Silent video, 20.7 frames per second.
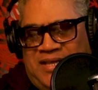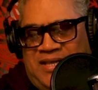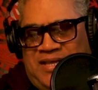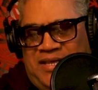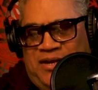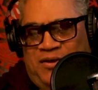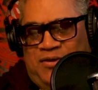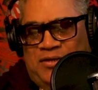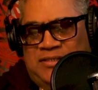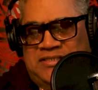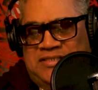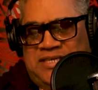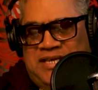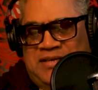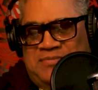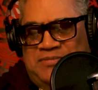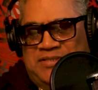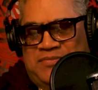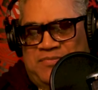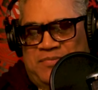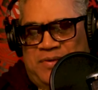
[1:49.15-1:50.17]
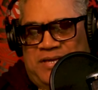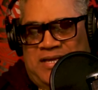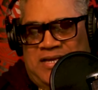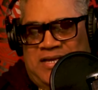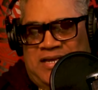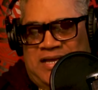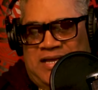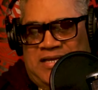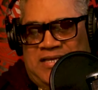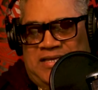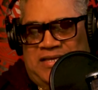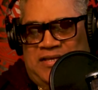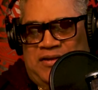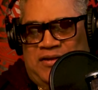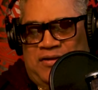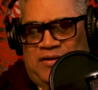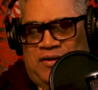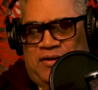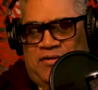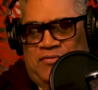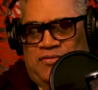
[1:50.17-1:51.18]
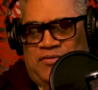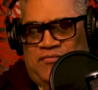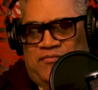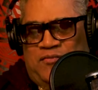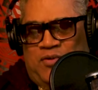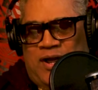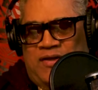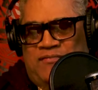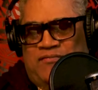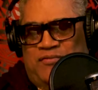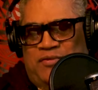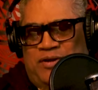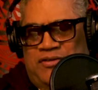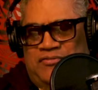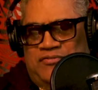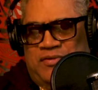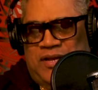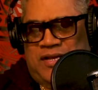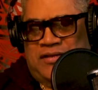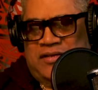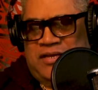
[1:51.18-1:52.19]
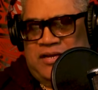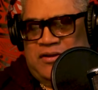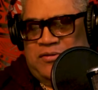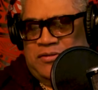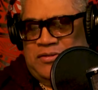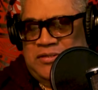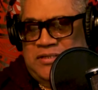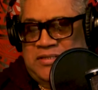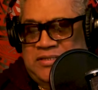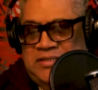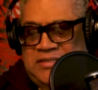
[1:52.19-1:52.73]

you know, it seems to me like, you know, all the rivalries right there,